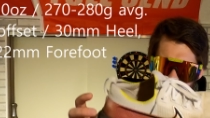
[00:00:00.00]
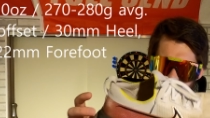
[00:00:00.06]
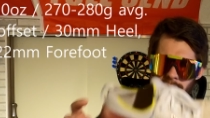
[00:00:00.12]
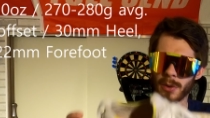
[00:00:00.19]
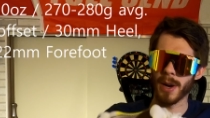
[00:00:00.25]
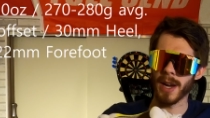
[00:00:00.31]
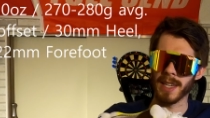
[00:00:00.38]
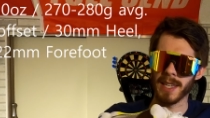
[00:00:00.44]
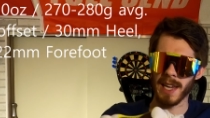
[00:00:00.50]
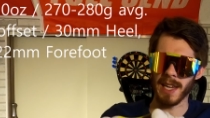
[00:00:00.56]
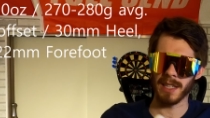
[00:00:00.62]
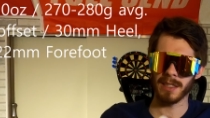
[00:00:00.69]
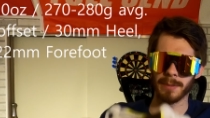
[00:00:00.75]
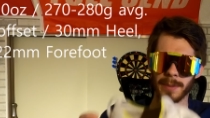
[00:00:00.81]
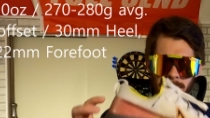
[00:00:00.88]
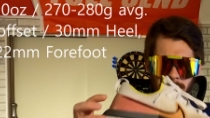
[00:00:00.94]
I know I
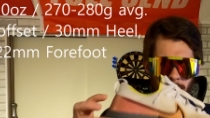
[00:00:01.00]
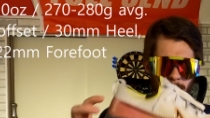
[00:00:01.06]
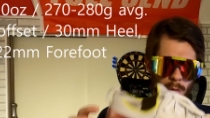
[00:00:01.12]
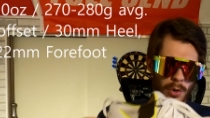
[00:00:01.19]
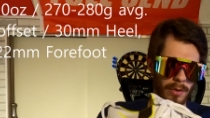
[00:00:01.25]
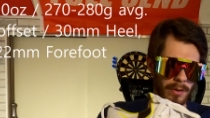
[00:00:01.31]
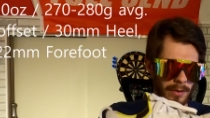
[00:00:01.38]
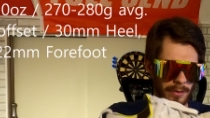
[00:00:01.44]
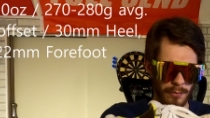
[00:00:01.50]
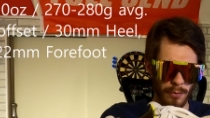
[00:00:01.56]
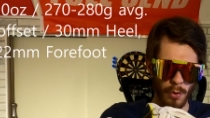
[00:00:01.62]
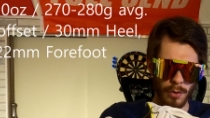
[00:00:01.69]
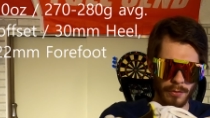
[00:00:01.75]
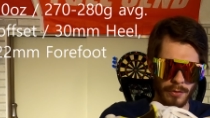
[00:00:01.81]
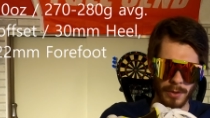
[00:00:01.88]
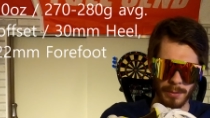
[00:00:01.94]
can't because I'm more of a
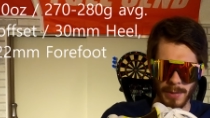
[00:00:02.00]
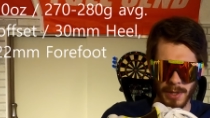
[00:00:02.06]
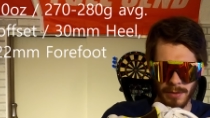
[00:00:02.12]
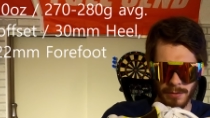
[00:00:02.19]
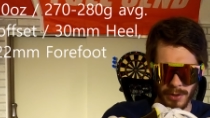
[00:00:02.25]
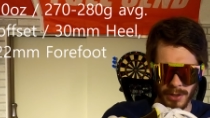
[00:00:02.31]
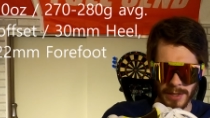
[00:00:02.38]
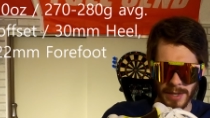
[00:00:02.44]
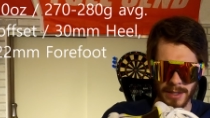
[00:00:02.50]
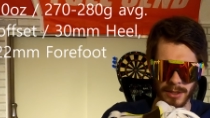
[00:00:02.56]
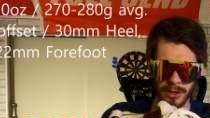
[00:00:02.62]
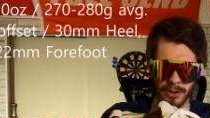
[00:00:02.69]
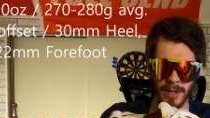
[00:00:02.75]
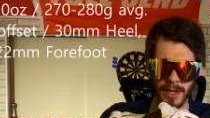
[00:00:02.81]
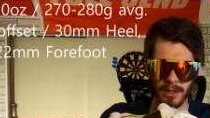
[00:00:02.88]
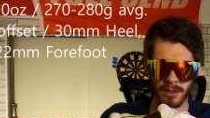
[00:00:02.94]
forefoot, midfoot kind of
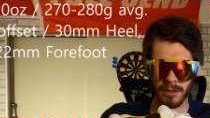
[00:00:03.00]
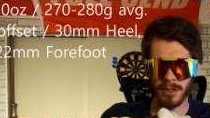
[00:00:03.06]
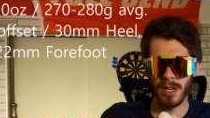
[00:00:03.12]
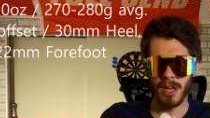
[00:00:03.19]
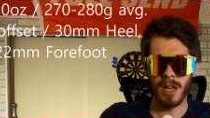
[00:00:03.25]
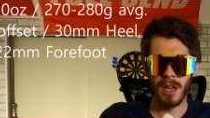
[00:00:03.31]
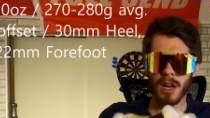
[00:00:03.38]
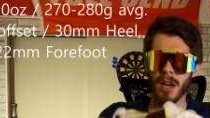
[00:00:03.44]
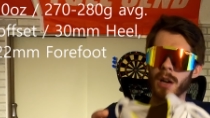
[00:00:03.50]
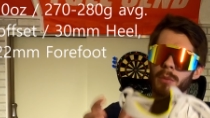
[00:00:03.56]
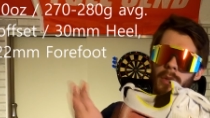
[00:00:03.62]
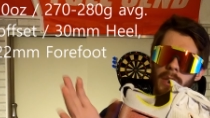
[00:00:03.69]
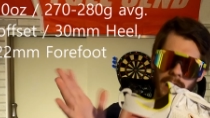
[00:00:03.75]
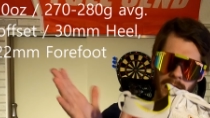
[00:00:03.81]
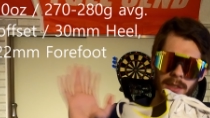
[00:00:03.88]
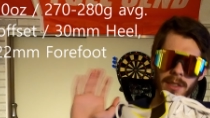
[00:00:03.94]
striker. We'll
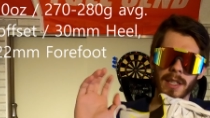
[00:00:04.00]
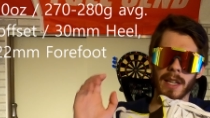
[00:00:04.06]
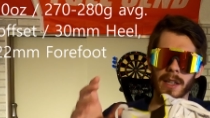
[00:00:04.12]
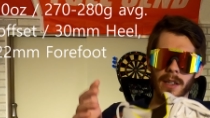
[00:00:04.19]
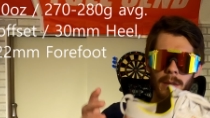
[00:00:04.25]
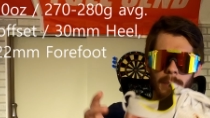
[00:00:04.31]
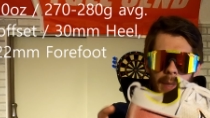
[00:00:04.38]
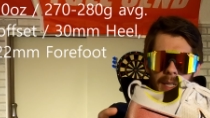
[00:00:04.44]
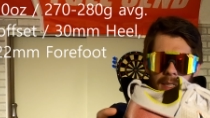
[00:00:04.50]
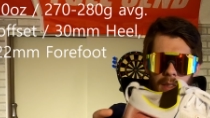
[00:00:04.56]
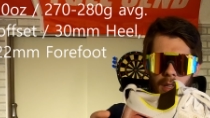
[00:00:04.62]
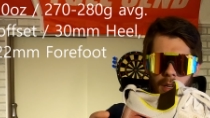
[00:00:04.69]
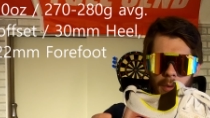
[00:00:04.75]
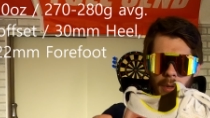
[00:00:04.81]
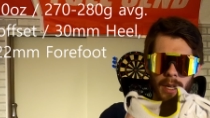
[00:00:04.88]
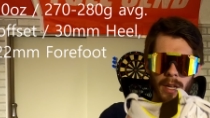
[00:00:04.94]
get into that in a bit
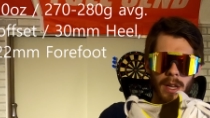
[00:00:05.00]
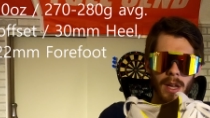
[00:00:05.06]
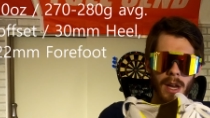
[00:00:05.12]
though.